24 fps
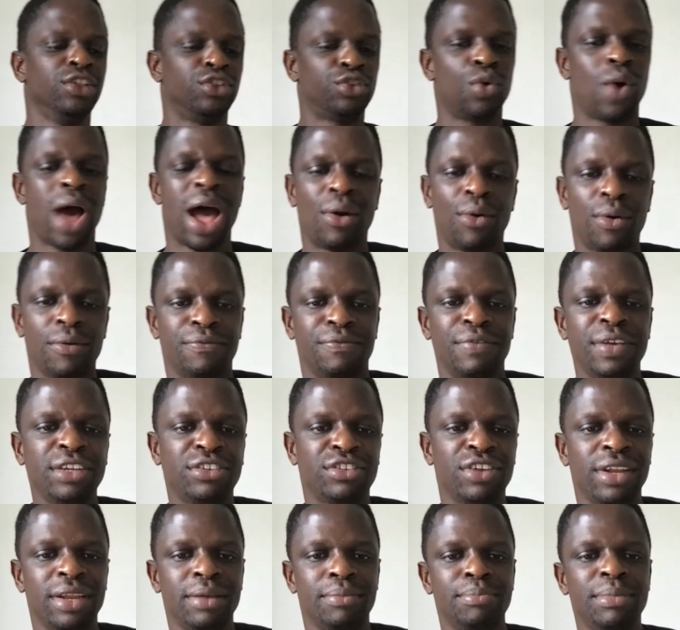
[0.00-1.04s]
to our
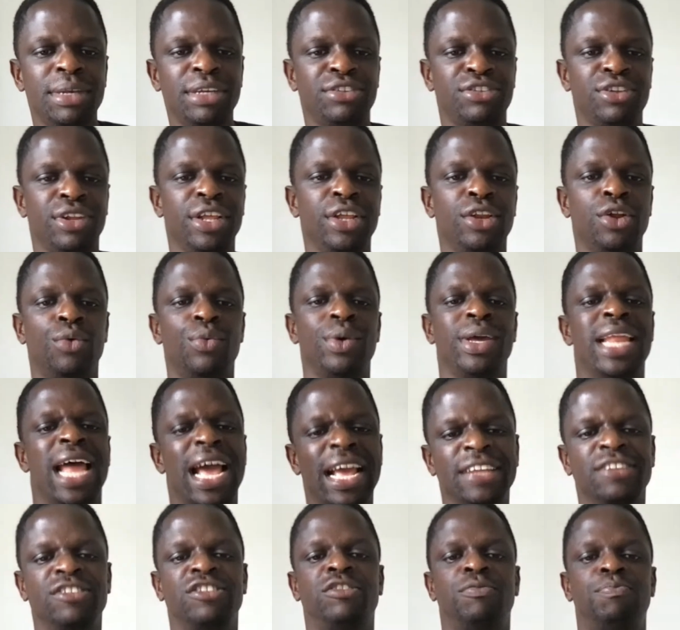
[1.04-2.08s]
vision and mission in a way
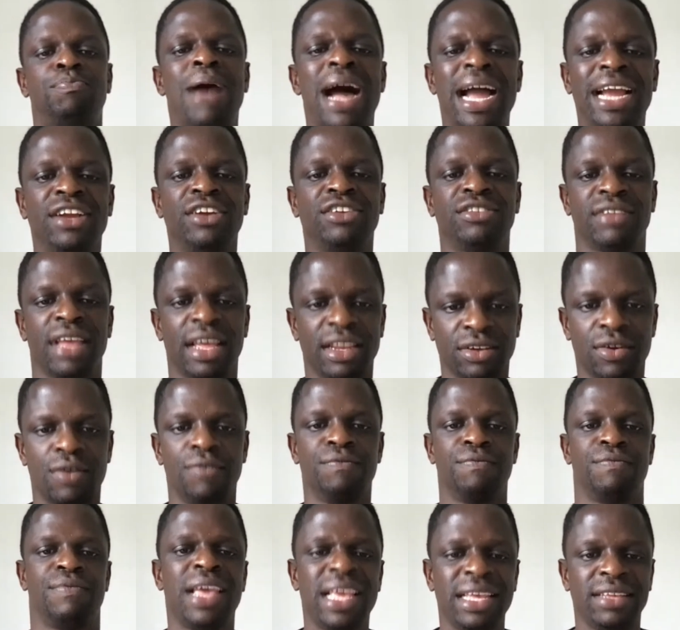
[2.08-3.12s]
that inspires and
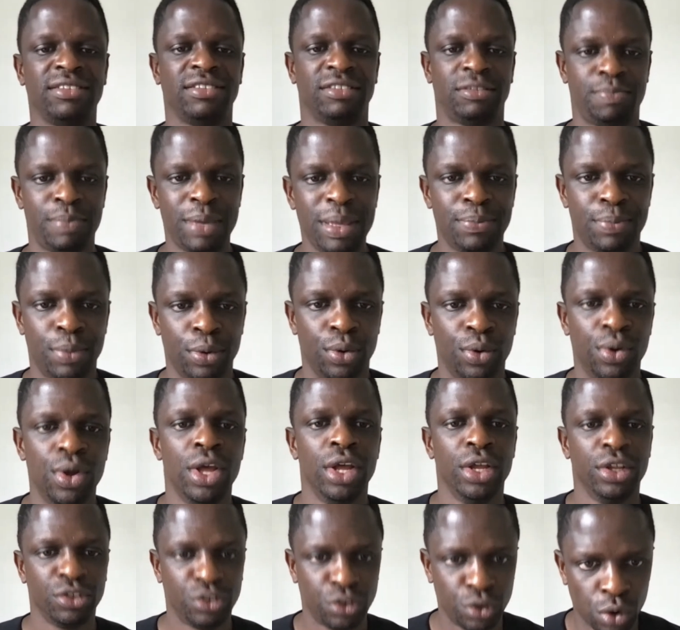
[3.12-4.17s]
convinces people
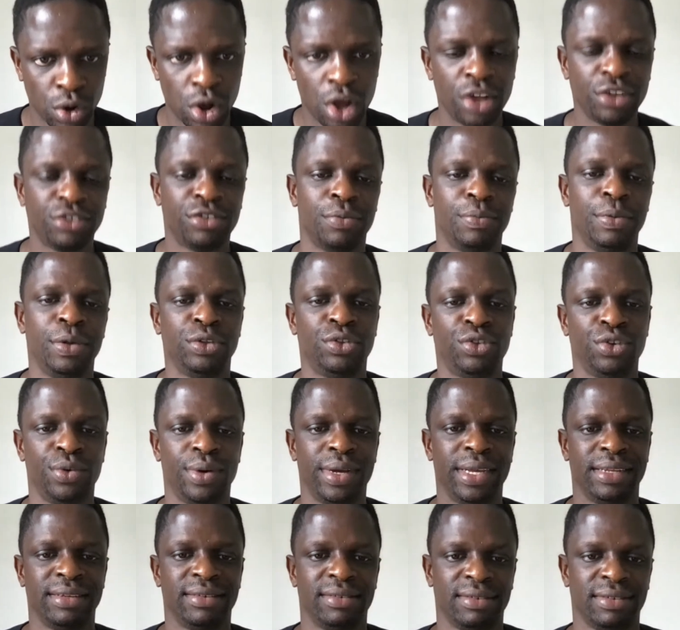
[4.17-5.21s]
to contribute to
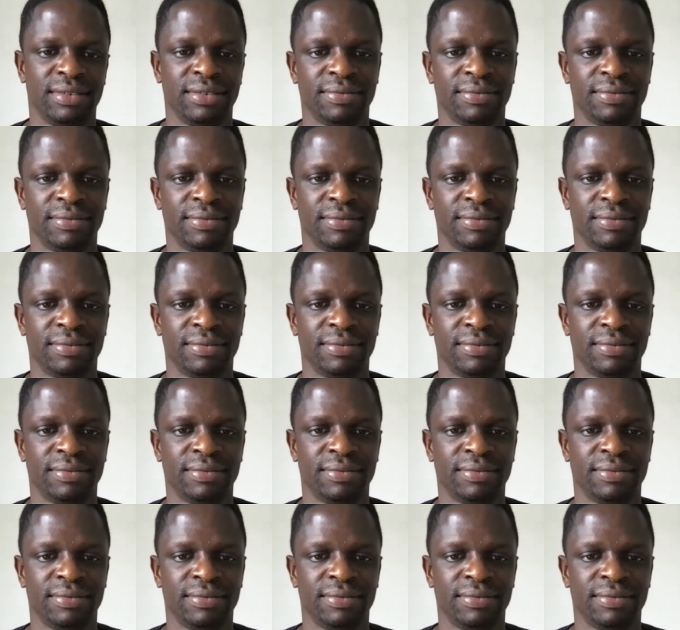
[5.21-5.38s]
it.